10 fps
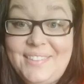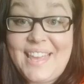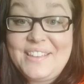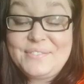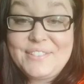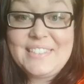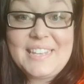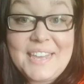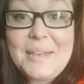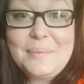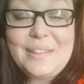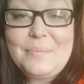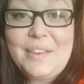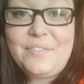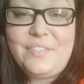Thanks for singing with
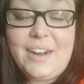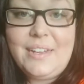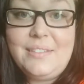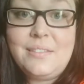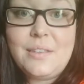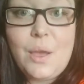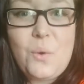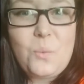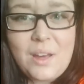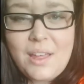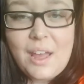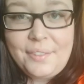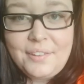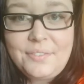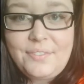me, friends. What
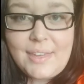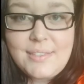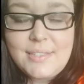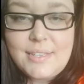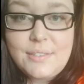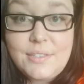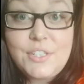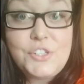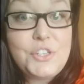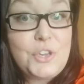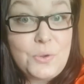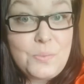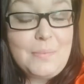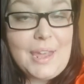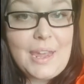other faces did you
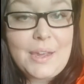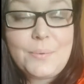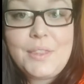make